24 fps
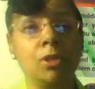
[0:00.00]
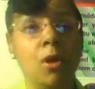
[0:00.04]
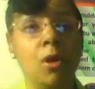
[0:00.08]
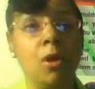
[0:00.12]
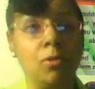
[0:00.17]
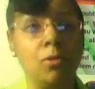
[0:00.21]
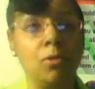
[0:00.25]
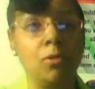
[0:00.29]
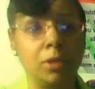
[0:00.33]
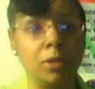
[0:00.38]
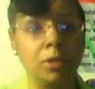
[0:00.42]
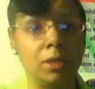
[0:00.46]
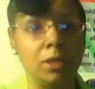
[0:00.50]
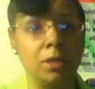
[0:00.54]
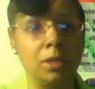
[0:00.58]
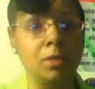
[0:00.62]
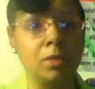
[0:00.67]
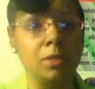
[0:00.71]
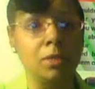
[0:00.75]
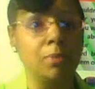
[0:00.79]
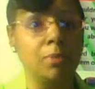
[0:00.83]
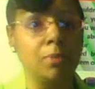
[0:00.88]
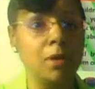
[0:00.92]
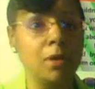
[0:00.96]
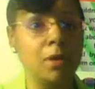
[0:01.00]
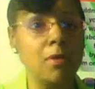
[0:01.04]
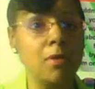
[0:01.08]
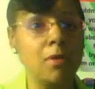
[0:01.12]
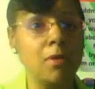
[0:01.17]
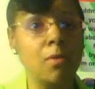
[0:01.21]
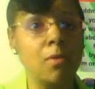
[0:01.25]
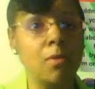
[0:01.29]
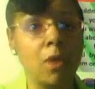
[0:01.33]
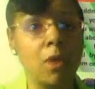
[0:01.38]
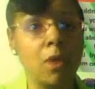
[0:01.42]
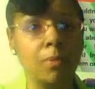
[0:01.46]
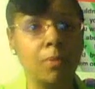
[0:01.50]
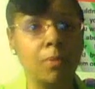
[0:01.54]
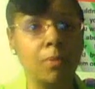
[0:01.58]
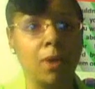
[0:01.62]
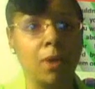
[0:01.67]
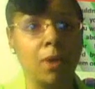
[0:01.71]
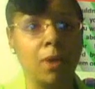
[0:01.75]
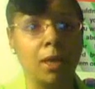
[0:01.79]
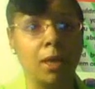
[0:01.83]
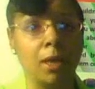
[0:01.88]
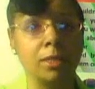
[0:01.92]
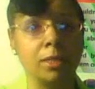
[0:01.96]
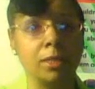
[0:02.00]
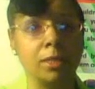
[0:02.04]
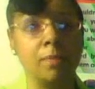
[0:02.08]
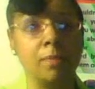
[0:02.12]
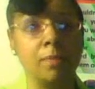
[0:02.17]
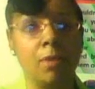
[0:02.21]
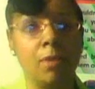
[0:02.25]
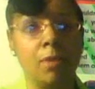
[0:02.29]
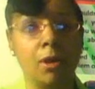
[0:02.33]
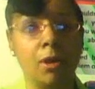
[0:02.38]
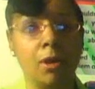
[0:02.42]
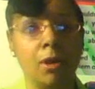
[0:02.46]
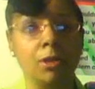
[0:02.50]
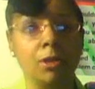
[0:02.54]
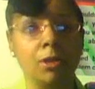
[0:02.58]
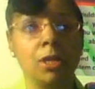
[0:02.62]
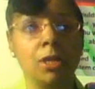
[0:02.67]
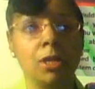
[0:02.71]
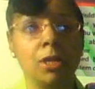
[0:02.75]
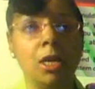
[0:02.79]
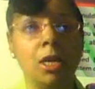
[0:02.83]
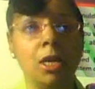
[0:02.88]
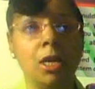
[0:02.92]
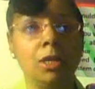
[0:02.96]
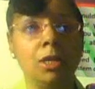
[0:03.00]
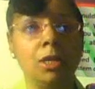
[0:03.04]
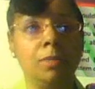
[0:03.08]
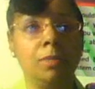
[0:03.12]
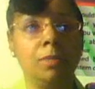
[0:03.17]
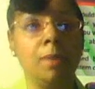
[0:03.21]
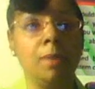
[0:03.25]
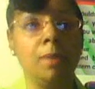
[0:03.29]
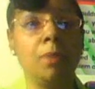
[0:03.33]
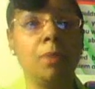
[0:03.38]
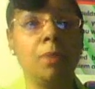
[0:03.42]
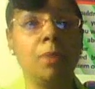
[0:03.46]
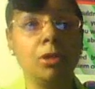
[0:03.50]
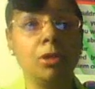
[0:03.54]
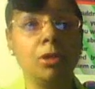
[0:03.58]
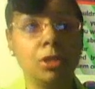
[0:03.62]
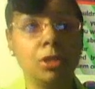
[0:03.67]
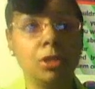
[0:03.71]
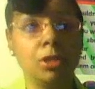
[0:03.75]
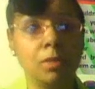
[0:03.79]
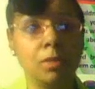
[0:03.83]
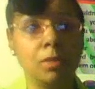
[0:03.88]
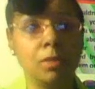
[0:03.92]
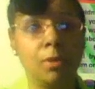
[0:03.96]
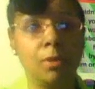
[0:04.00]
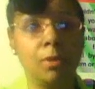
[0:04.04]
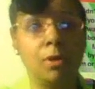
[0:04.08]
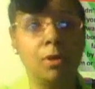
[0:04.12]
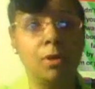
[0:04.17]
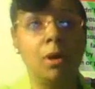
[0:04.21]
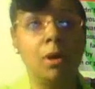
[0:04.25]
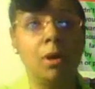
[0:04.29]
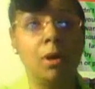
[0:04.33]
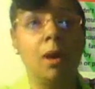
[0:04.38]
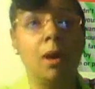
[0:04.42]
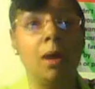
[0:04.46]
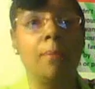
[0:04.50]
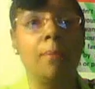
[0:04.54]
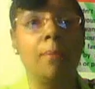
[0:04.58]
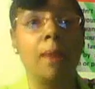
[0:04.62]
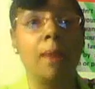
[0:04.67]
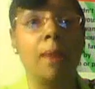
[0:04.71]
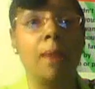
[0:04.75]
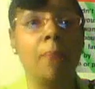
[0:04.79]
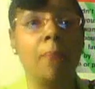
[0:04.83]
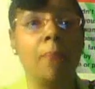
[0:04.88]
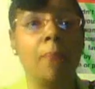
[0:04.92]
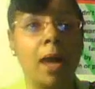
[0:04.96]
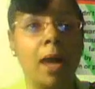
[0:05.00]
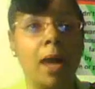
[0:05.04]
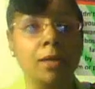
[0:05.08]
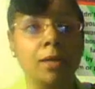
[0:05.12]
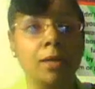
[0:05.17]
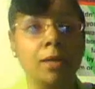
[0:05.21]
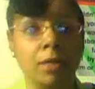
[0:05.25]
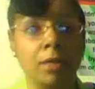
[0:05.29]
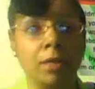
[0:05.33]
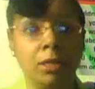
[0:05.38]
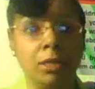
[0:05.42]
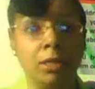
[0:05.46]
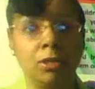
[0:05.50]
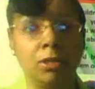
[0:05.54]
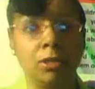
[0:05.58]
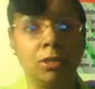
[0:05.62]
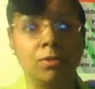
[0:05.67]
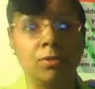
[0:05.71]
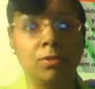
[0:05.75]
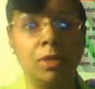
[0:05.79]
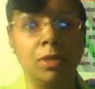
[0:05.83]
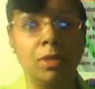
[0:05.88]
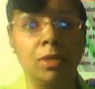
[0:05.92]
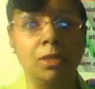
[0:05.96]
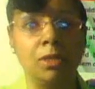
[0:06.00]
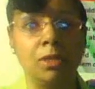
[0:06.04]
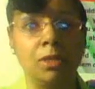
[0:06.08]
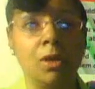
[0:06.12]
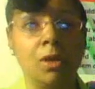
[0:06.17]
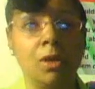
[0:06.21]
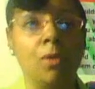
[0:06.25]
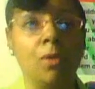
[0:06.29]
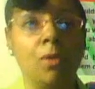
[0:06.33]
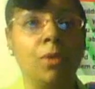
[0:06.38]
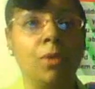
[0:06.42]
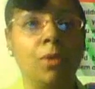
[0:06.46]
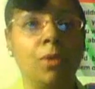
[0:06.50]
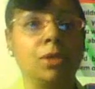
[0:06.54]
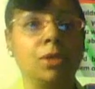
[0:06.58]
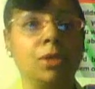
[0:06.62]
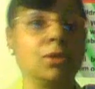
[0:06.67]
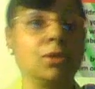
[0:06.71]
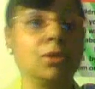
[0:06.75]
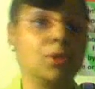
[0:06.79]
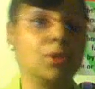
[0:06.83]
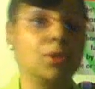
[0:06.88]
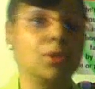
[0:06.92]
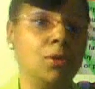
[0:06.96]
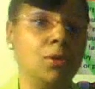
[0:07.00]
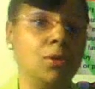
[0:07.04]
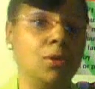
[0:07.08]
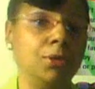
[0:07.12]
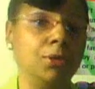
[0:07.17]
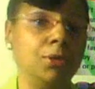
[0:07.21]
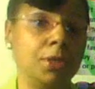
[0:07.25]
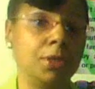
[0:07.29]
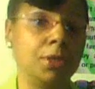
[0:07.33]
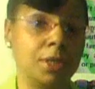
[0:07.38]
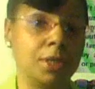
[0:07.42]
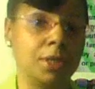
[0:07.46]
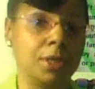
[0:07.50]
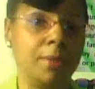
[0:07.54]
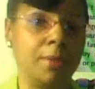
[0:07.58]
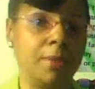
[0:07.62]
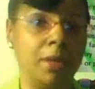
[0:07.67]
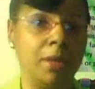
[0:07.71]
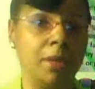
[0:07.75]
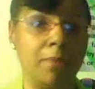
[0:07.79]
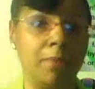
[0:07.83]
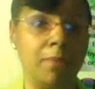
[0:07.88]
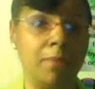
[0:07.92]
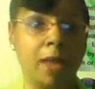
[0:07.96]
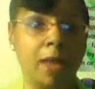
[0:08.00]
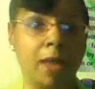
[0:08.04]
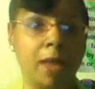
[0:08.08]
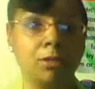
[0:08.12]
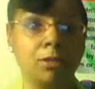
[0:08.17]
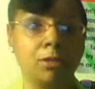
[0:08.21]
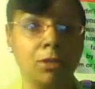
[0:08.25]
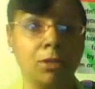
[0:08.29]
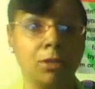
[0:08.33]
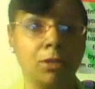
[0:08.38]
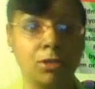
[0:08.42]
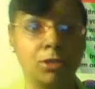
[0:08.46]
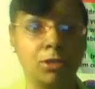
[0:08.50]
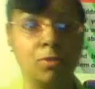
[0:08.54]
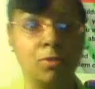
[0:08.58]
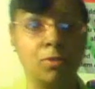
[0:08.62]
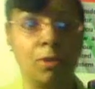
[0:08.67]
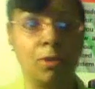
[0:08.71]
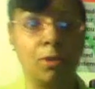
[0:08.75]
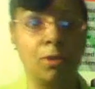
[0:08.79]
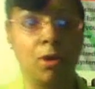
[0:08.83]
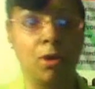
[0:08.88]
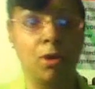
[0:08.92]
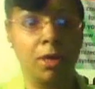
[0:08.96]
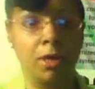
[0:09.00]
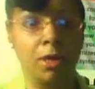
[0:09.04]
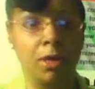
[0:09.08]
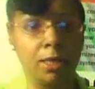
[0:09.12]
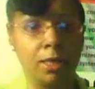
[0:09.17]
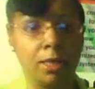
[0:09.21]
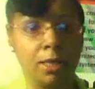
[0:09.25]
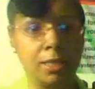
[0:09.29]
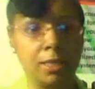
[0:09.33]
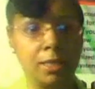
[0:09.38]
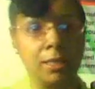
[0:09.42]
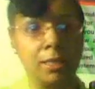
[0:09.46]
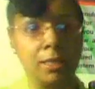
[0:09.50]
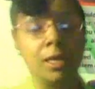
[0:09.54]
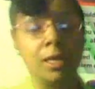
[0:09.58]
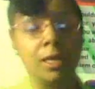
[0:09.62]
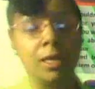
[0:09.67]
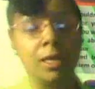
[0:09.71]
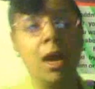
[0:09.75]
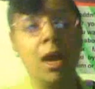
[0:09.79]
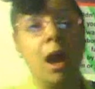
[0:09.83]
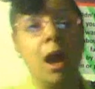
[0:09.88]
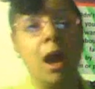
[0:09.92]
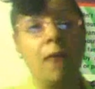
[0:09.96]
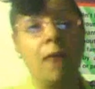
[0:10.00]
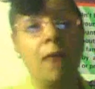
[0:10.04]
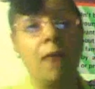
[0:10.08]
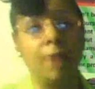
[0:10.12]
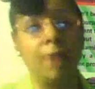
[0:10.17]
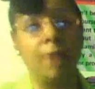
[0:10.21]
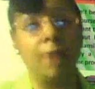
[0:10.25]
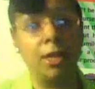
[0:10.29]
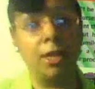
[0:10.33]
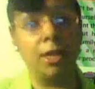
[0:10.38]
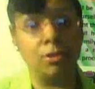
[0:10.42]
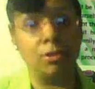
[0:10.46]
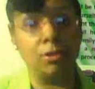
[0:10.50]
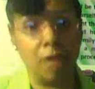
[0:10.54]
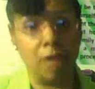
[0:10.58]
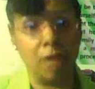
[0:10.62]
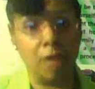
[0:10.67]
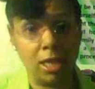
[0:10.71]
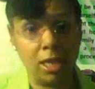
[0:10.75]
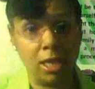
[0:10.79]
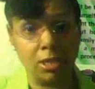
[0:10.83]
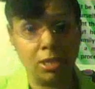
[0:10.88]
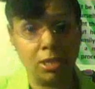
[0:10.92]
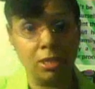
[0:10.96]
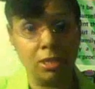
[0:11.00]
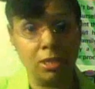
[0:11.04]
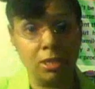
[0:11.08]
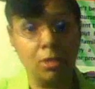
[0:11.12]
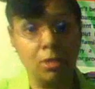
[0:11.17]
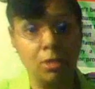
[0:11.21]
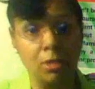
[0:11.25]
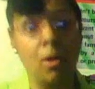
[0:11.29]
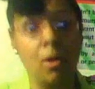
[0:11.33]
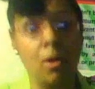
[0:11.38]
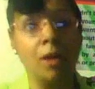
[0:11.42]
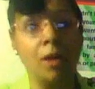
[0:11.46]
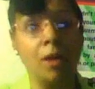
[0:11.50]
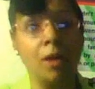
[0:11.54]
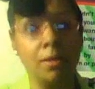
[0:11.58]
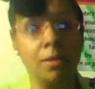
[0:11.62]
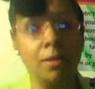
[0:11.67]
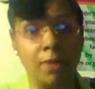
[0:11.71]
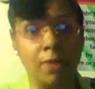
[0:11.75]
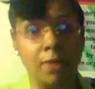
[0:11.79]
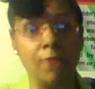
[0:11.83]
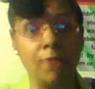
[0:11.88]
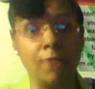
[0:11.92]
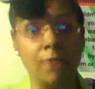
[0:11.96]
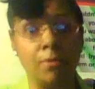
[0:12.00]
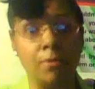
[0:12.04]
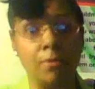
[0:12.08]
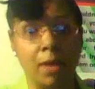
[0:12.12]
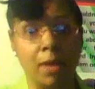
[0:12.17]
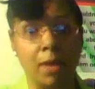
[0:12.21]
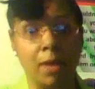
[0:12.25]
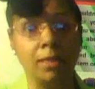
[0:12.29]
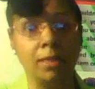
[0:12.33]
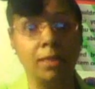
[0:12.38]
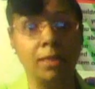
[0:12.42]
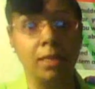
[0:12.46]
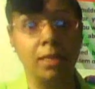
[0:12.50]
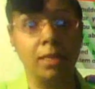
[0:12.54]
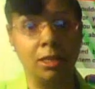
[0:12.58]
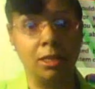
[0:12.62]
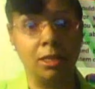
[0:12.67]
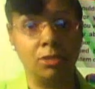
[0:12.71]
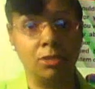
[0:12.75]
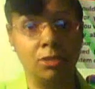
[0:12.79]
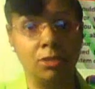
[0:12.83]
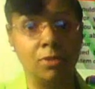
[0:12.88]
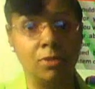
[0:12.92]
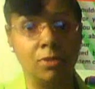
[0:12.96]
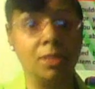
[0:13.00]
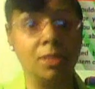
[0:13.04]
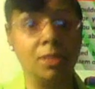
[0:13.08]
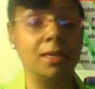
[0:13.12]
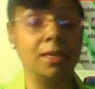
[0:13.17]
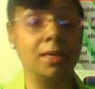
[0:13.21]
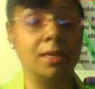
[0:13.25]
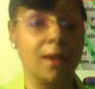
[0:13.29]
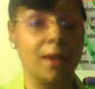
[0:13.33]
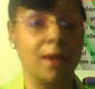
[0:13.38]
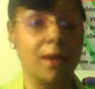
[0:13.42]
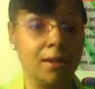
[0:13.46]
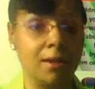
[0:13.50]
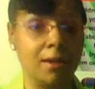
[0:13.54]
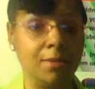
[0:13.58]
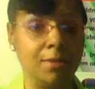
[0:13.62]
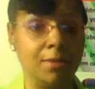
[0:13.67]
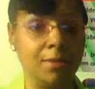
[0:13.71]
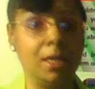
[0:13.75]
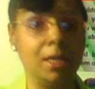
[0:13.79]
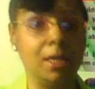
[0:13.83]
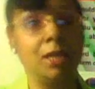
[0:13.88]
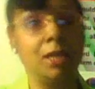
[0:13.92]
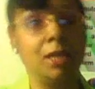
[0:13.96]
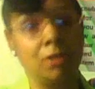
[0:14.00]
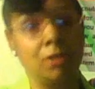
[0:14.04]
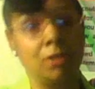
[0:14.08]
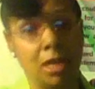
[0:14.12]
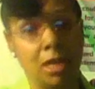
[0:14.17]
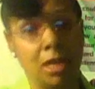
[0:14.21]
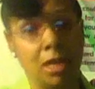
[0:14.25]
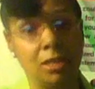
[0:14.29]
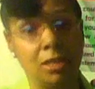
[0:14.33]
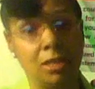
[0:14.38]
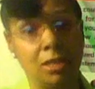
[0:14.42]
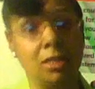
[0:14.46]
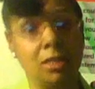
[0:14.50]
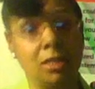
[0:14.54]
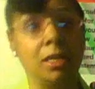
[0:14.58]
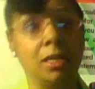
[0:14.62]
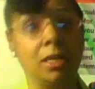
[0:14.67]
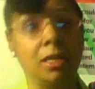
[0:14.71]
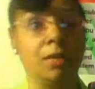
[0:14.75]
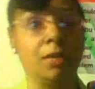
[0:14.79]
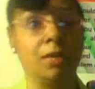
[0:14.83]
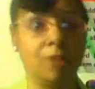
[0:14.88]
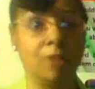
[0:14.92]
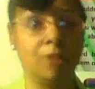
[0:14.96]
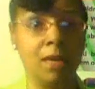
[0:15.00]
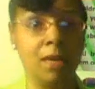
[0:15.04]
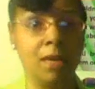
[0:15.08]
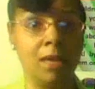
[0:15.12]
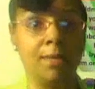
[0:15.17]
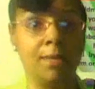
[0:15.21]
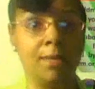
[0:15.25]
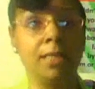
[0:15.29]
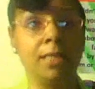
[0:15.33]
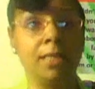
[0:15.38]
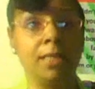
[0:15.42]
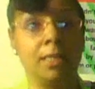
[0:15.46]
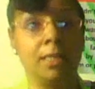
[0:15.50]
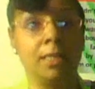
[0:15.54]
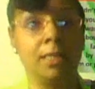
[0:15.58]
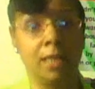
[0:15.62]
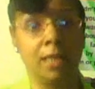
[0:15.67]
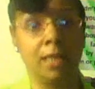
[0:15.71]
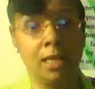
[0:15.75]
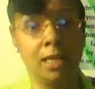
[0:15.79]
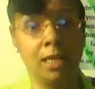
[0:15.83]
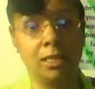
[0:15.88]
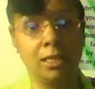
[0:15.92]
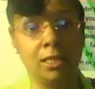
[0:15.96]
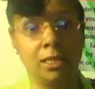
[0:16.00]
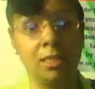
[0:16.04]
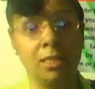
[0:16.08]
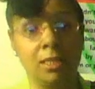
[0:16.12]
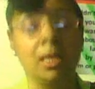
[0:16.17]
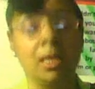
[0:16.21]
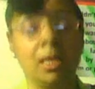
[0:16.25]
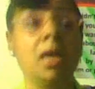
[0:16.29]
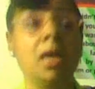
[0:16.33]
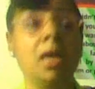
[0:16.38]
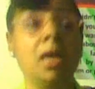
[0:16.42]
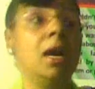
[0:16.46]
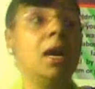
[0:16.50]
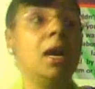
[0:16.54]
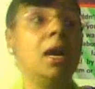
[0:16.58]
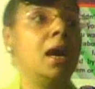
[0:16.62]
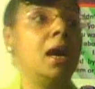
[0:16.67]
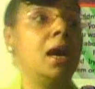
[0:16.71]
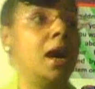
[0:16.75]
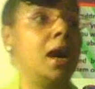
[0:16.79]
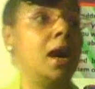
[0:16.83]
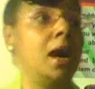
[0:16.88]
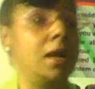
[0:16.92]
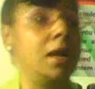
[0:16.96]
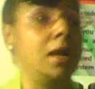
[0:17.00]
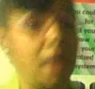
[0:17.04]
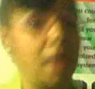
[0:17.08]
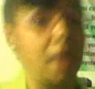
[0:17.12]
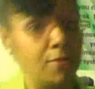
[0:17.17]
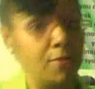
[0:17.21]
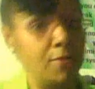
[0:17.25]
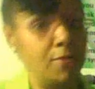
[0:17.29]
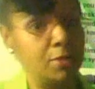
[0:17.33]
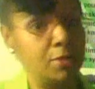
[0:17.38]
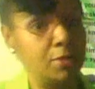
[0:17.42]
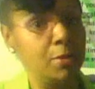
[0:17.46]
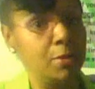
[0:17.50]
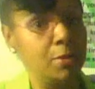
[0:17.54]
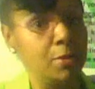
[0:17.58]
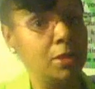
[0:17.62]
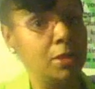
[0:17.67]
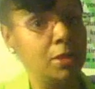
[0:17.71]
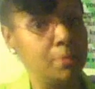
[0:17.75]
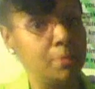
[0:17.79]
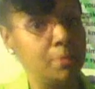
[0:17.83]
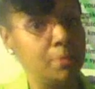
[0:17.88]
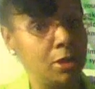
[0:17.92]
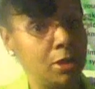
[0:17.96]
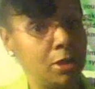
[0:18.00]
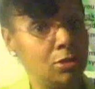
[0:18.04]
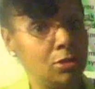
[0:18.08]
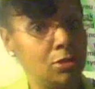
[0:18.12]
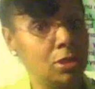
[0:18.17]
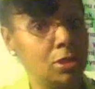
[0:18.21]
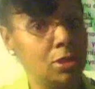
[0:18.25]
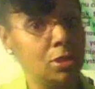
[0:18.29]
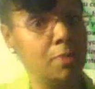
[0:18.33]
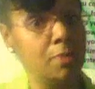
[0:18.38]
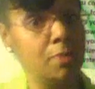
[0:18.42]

only superior work products emerge to be purchasable by buyer industries, which are sold and disseminated back to consumer audiences of education, quality of life impacting industries, economy, education, entertainment, litigation, uh, life experience, mentorship,